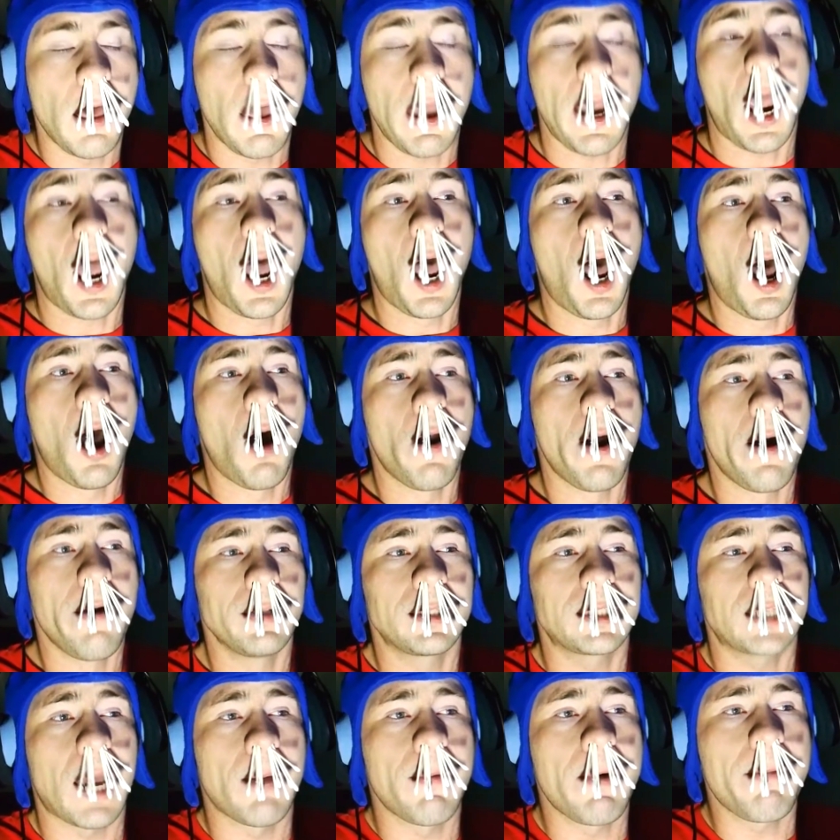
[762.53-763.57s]
think,
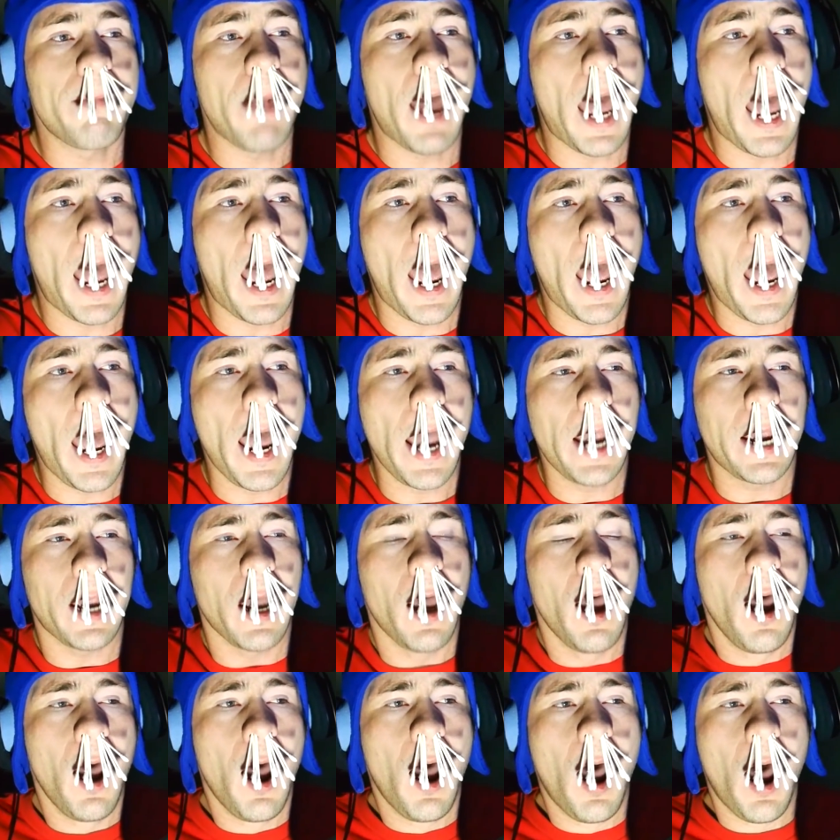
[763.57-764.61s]
oh
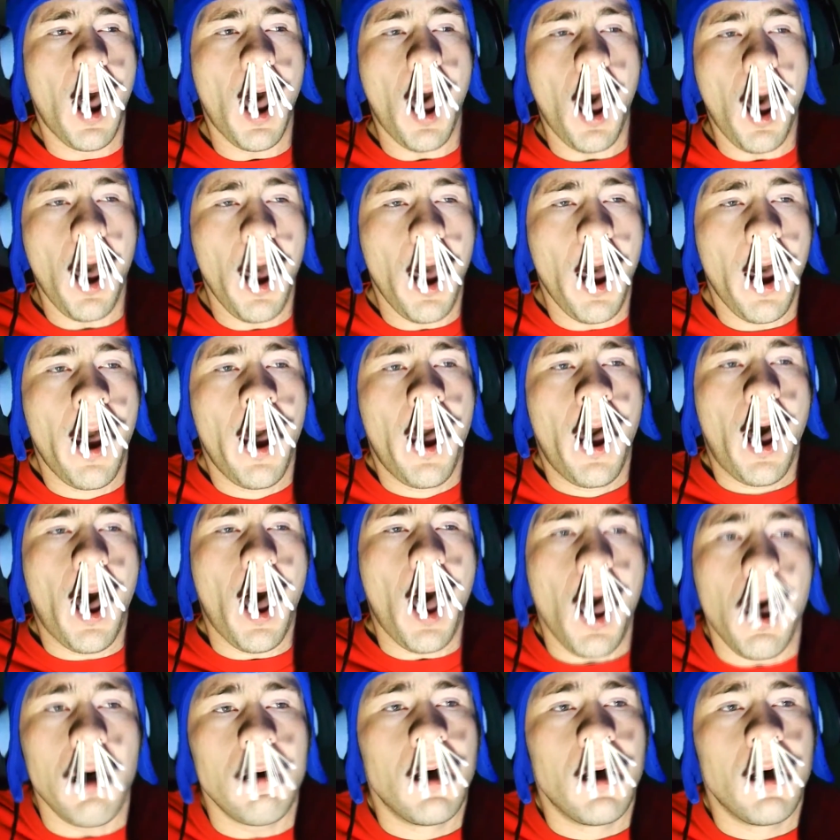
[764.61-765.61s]
no, it's coming back!